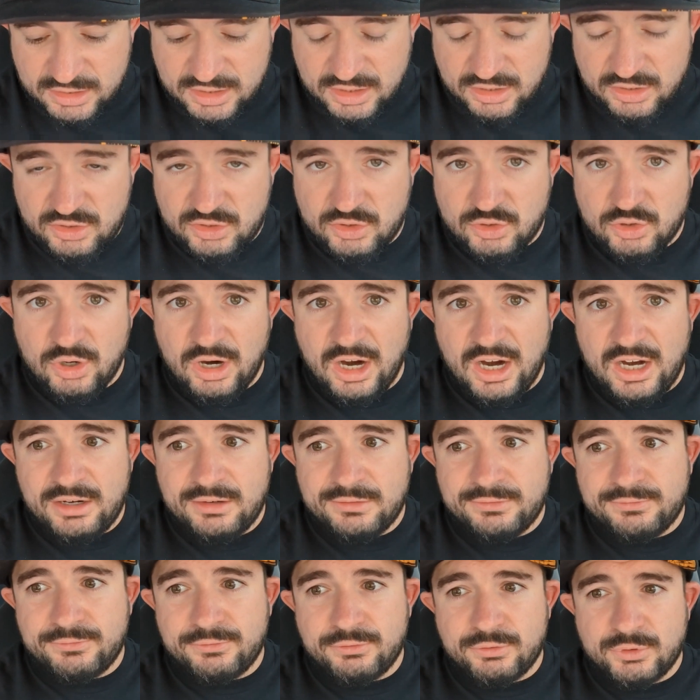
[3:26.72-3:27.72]
says
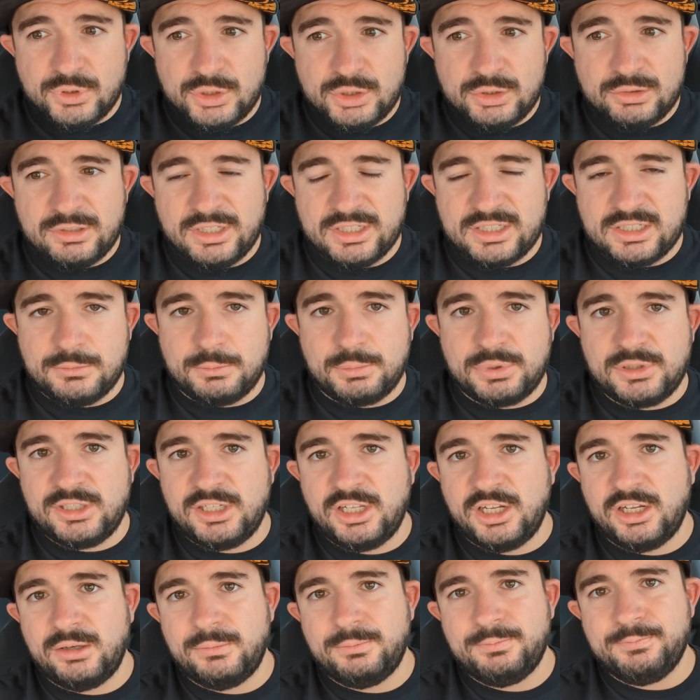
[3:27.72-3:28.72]
dried fruit, like a
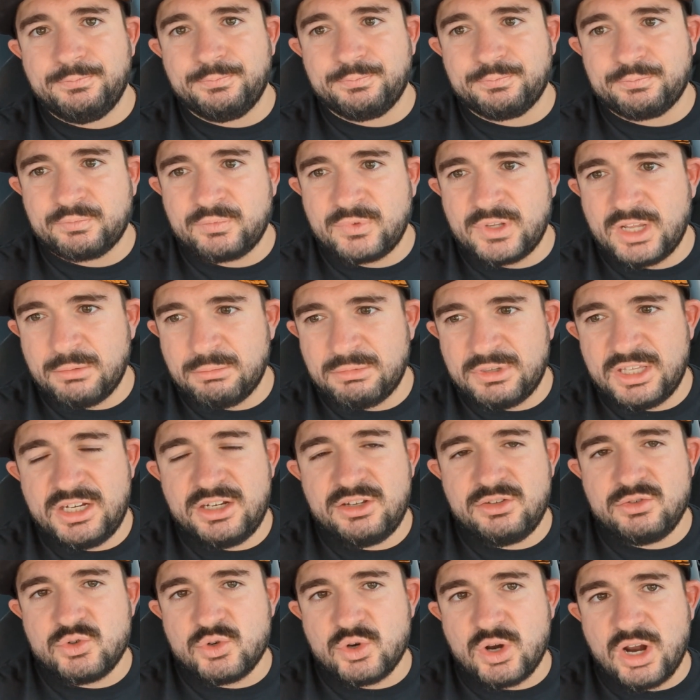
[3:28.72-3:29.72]
plum. I'm
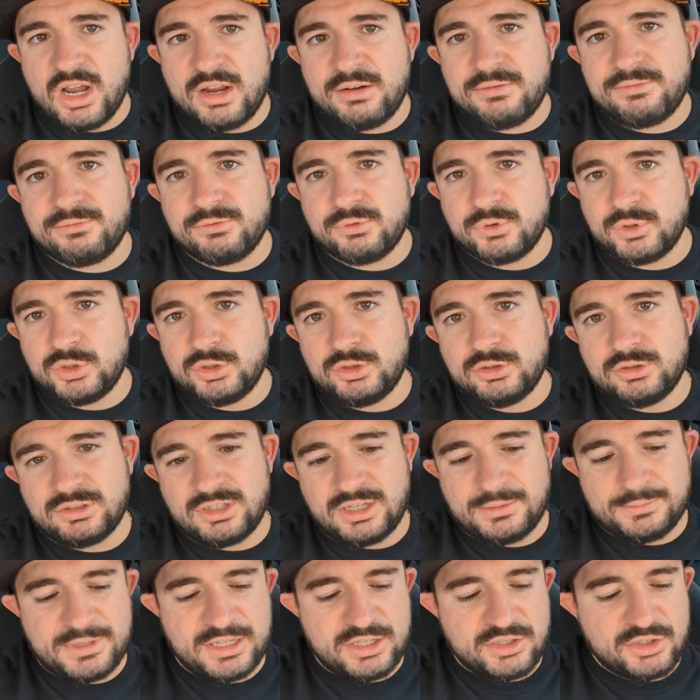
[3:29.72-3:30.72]
getting dried fruit.
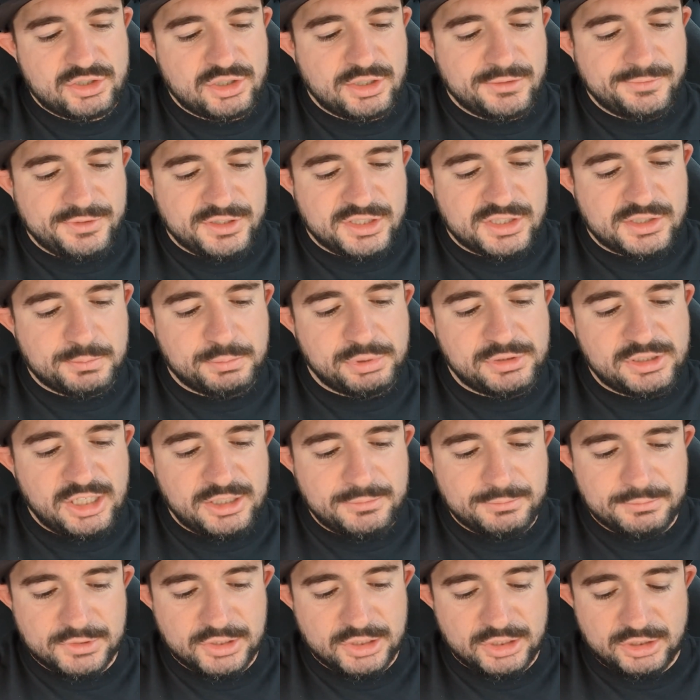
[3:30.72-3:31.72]
I'm not sure if it's
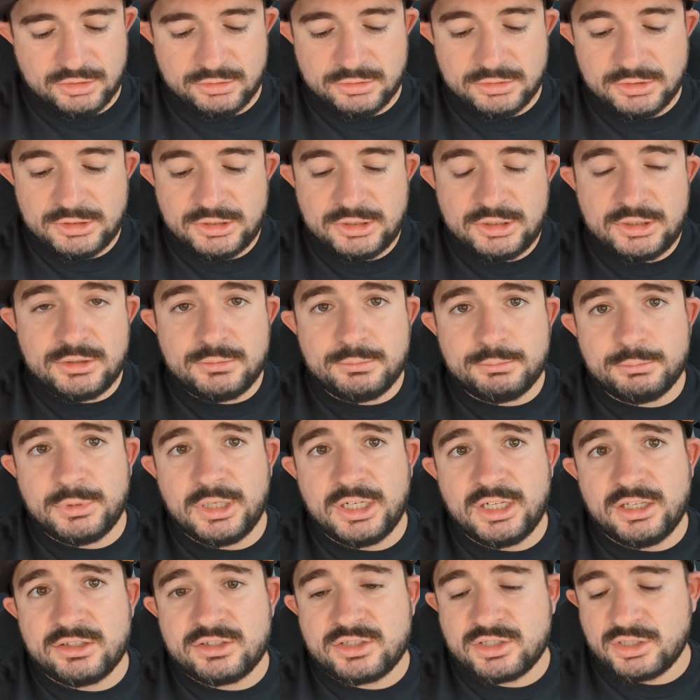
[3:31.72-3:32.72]
plum though,
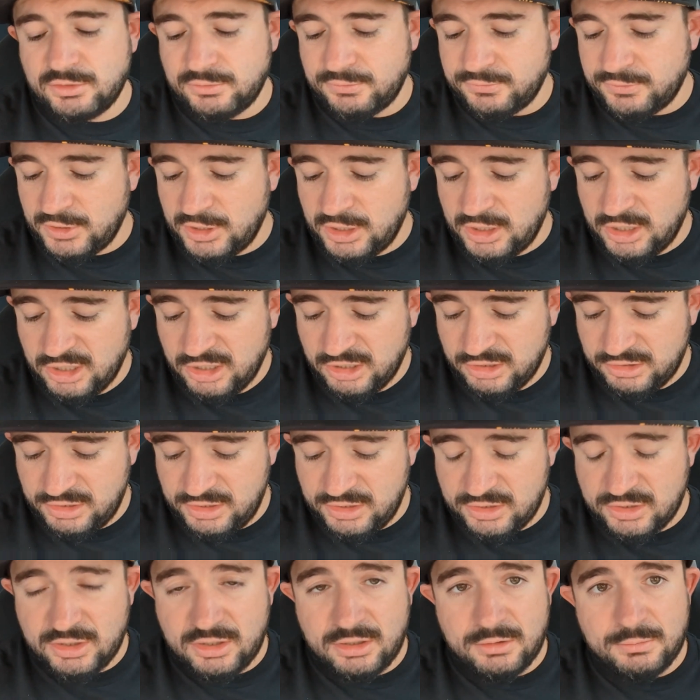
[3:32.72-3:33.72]
but so far
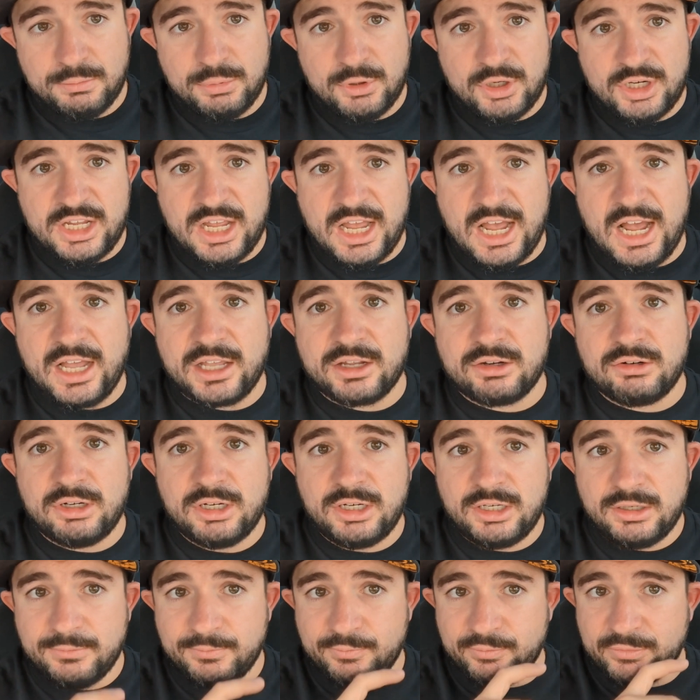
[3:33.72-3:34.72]
these are pretty
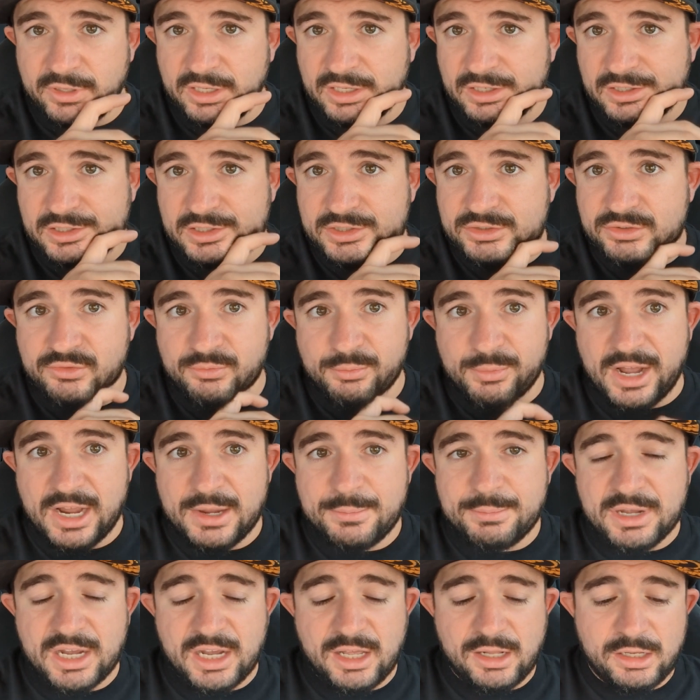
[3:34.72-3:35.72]
accurate, at least with my
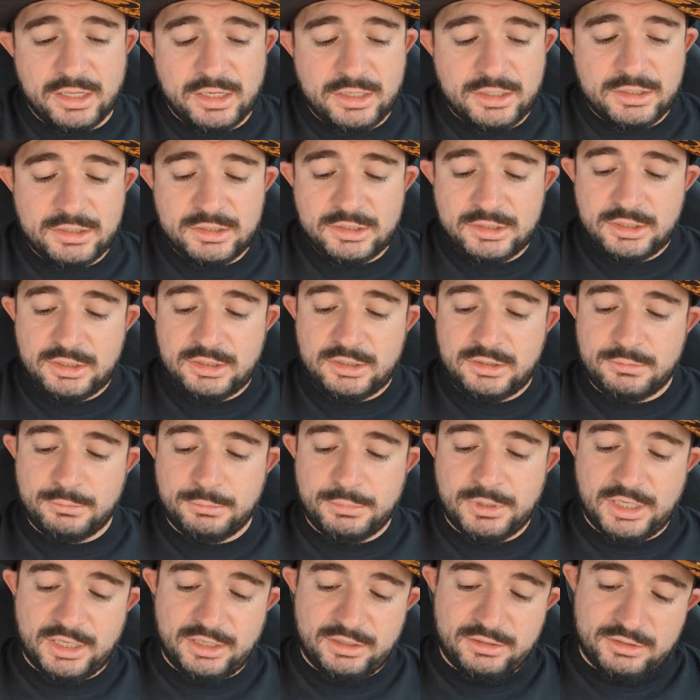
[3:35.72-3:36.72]
palate,
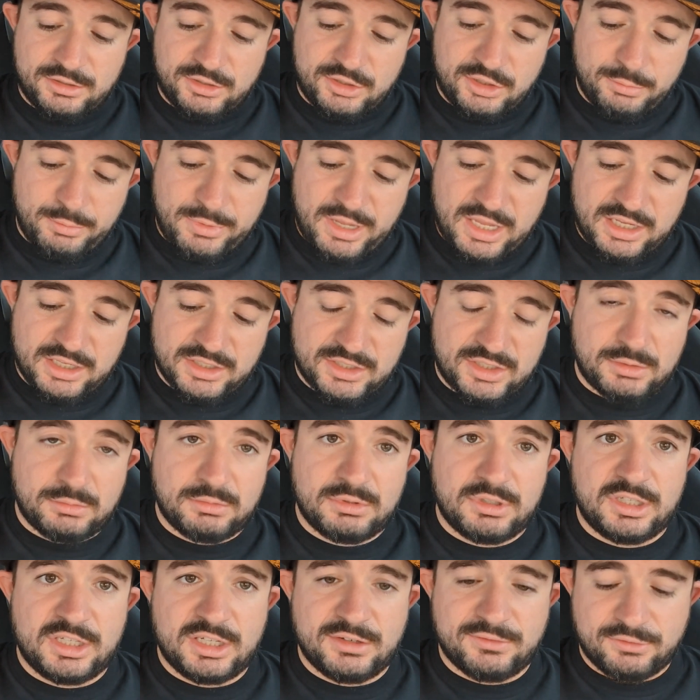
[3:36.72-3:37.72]
but you may get
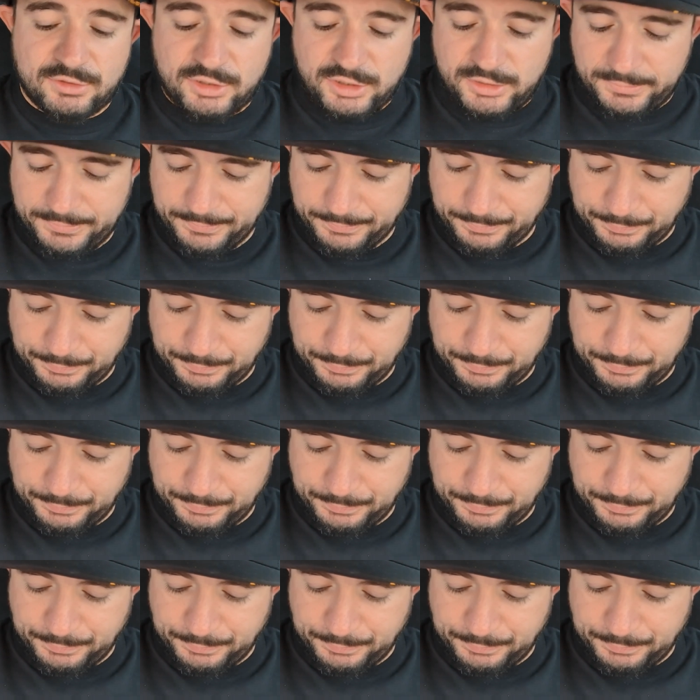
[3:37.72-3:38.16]
something different.